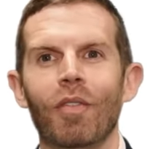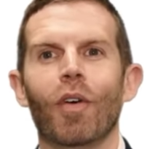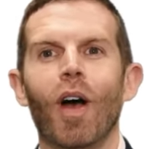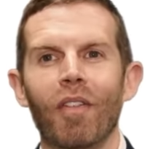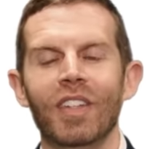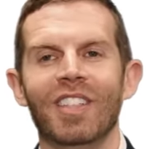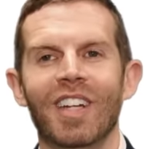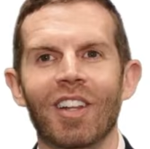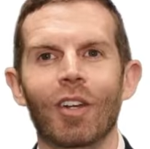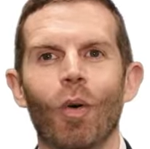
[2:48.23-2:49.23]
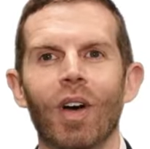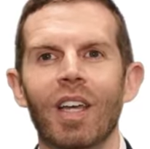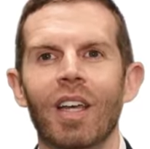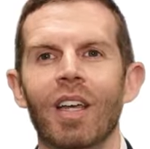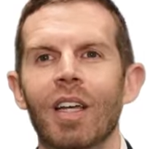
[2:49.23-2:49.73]
for office in Illinois,
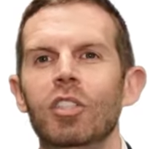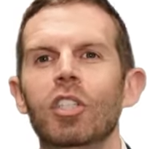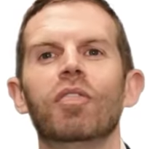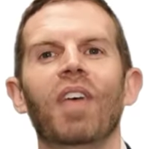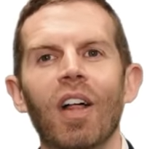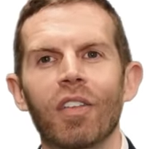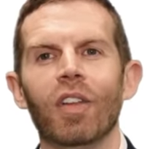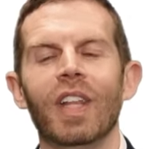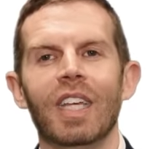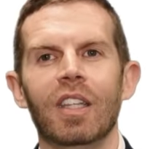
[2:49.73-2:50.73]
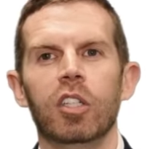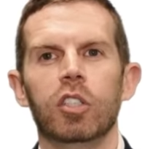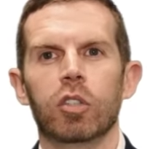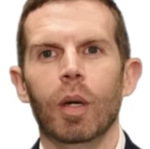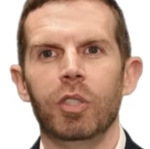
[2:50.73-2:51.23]
just follow the link in the
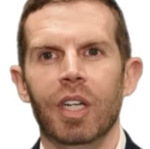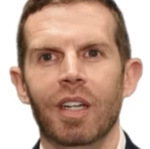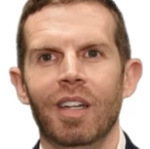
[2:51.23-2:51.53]
description.